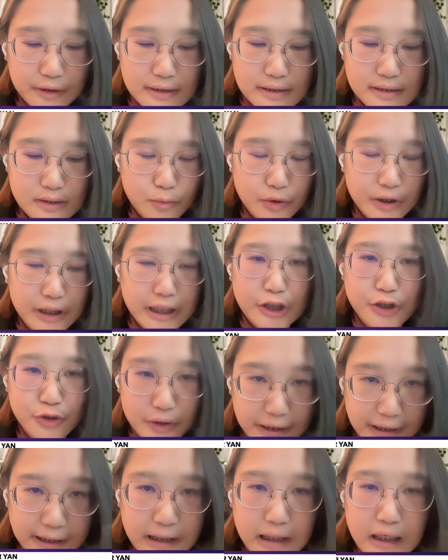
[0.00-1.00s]
is we
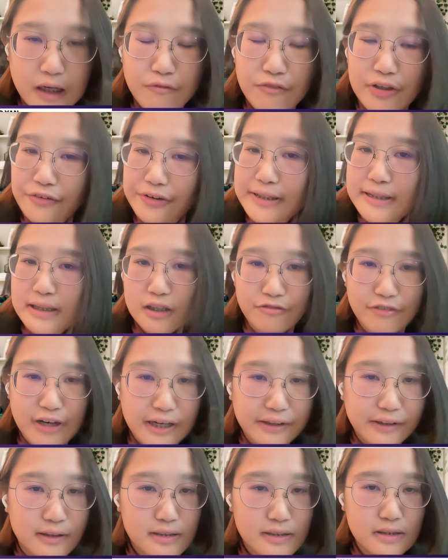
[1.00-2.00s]
educate and we raise
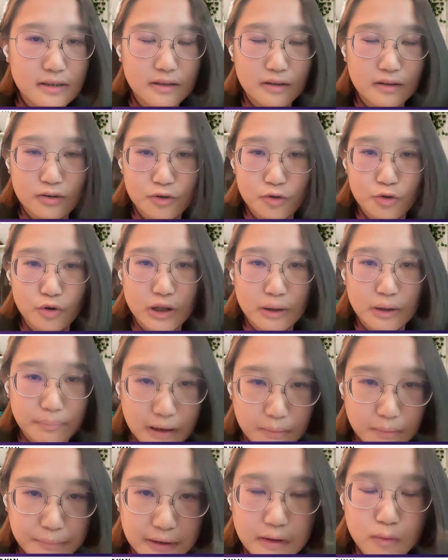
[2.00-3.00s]
awareness for the
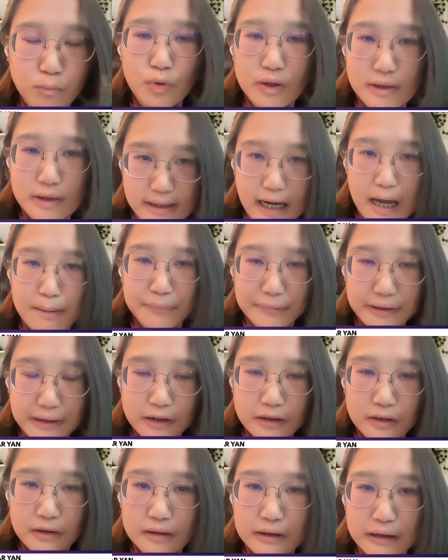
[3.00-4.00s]
public, what's
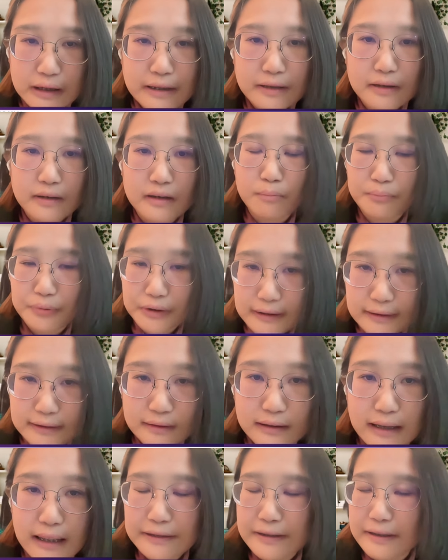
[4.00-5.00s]
happening in the
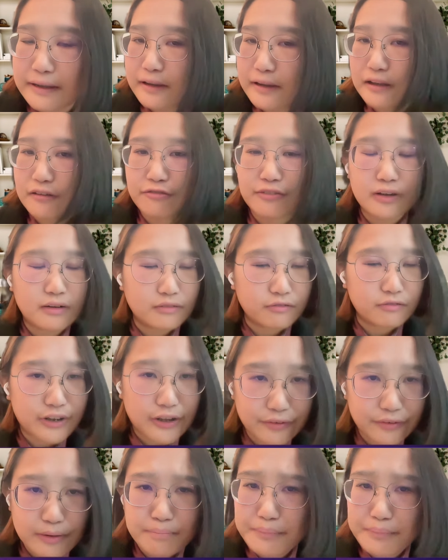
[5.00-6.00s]
prison. Are they even
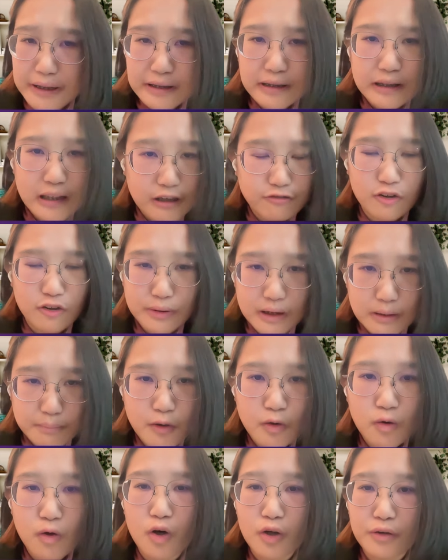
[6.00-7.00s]
very big devil
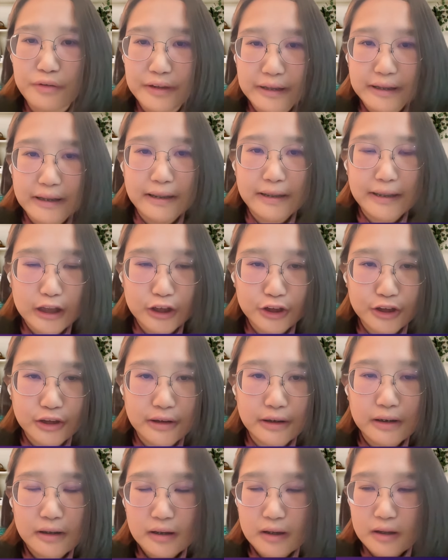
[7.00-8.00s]
people, or they are
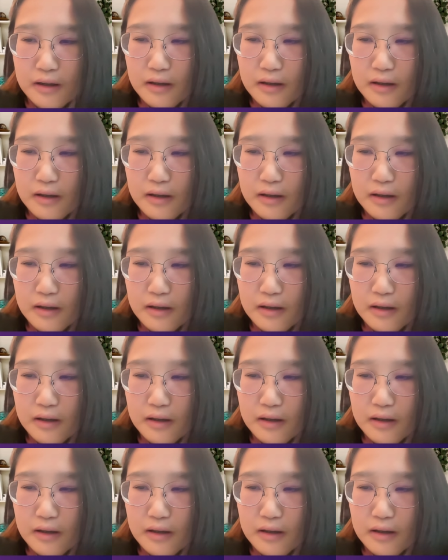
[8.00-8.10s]
actually